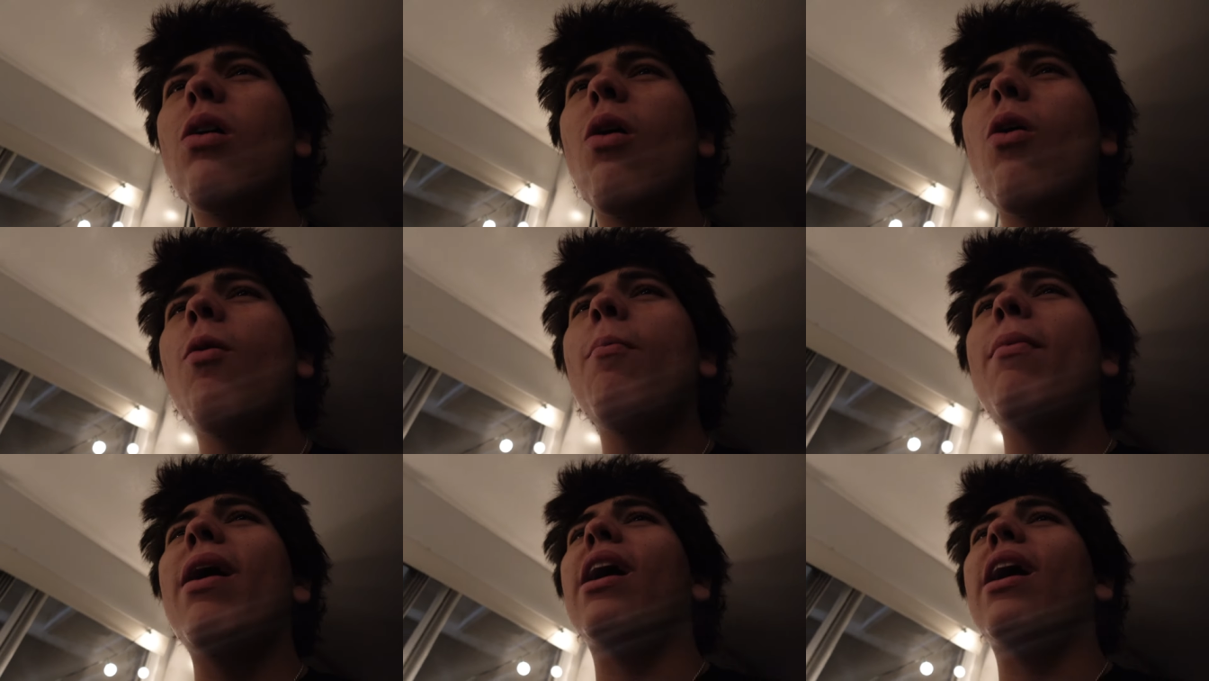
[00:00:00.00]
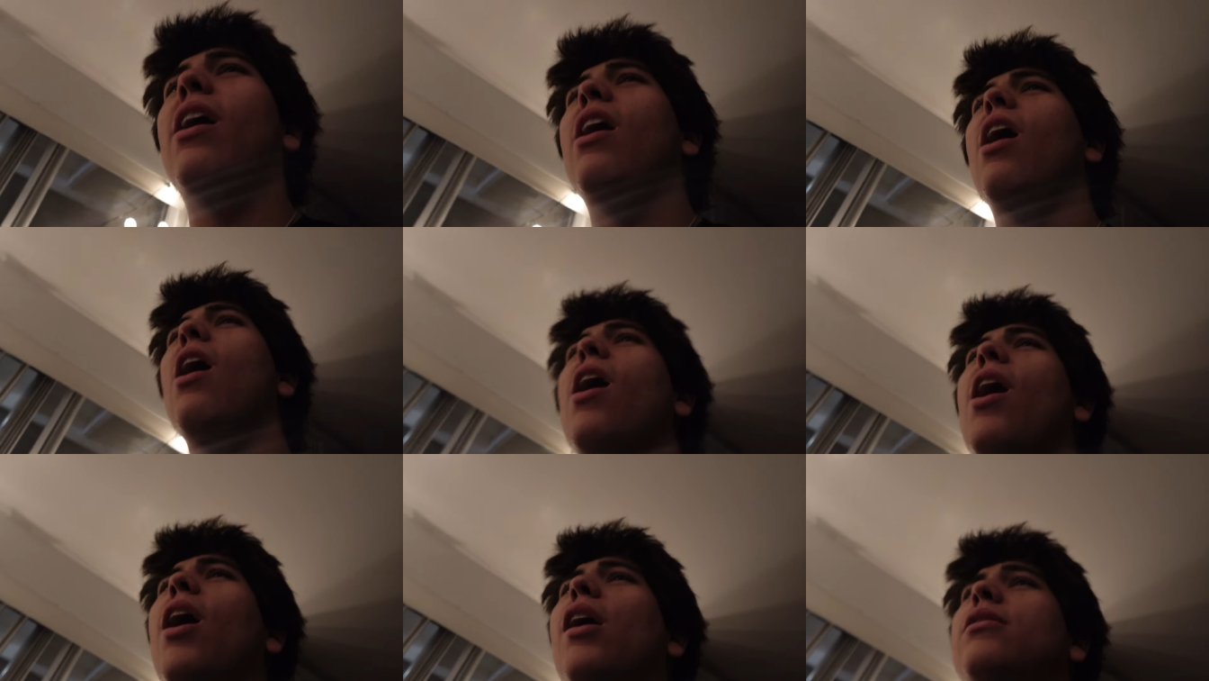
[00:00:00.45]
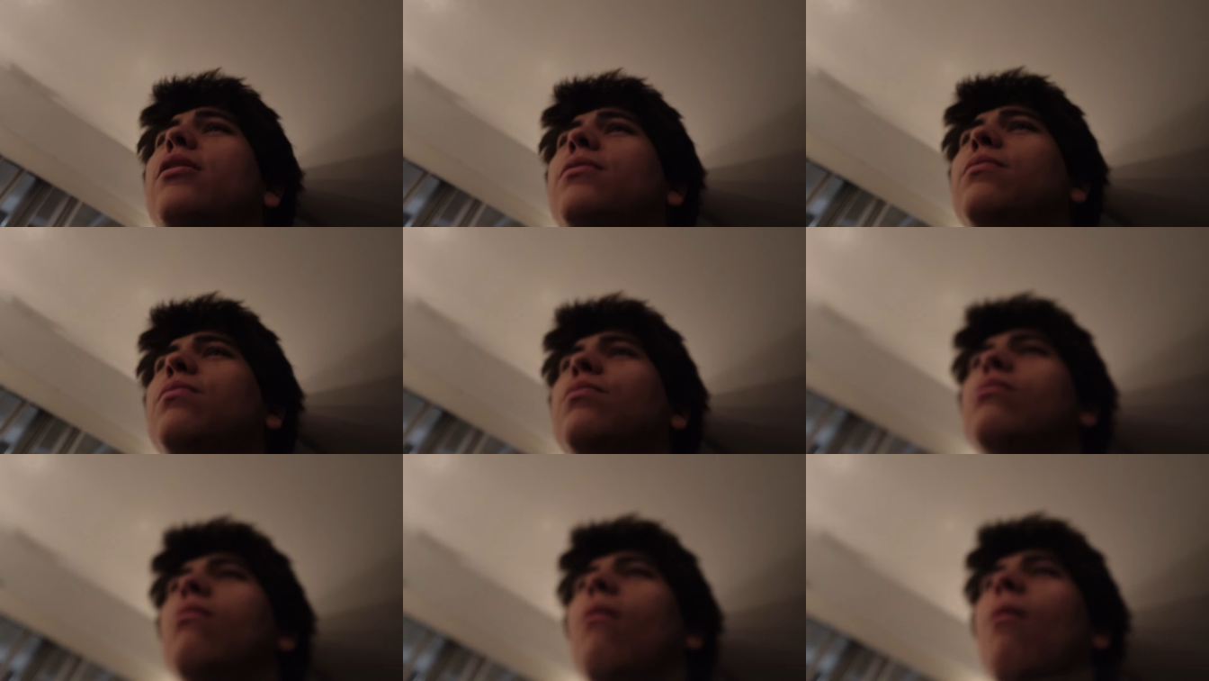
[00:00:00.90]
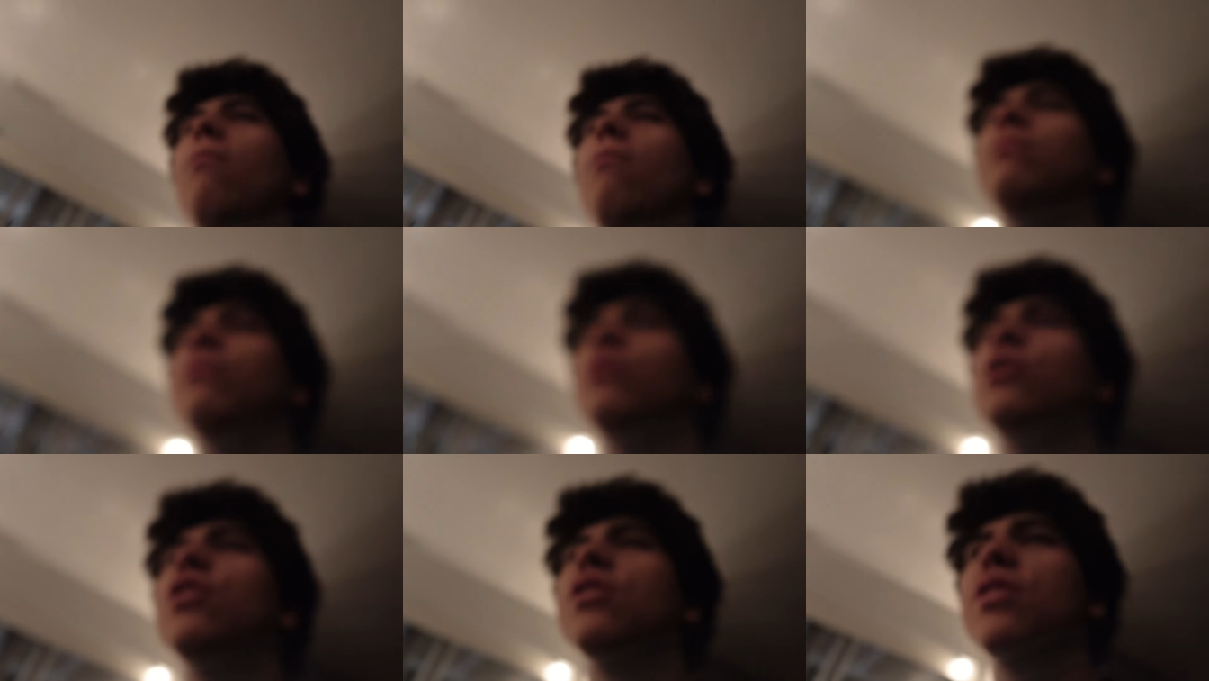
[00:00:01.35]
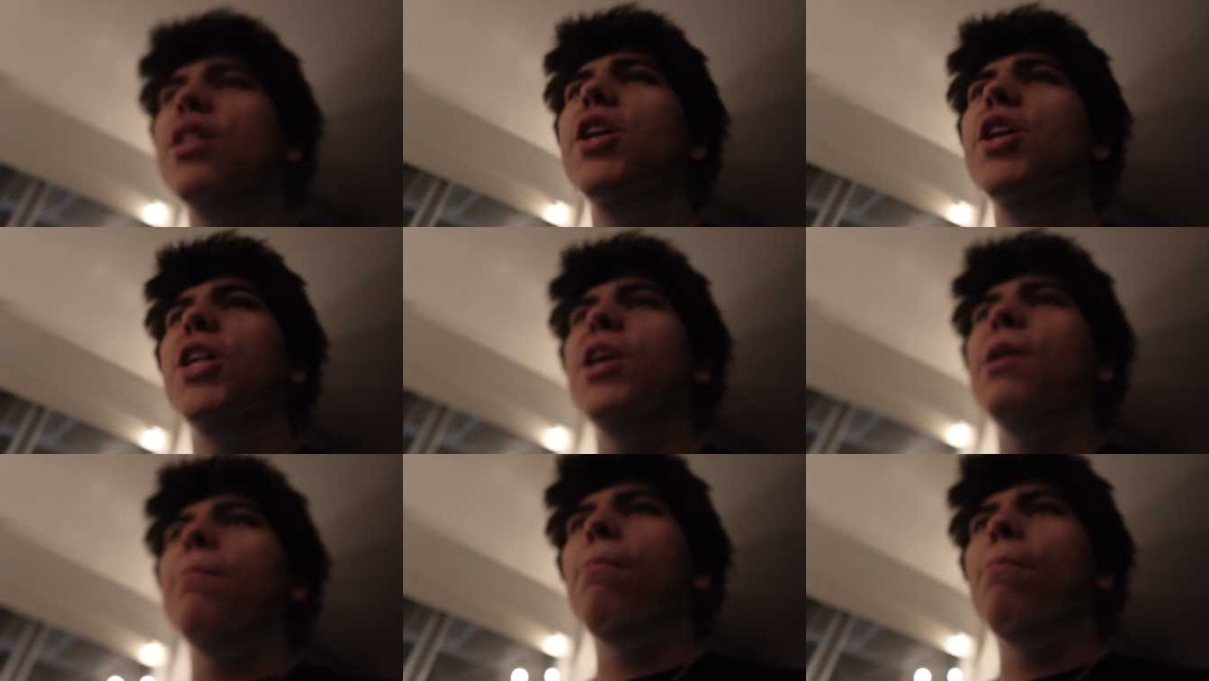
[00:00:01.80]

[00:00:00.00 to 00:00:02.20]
Oh my god. They're literally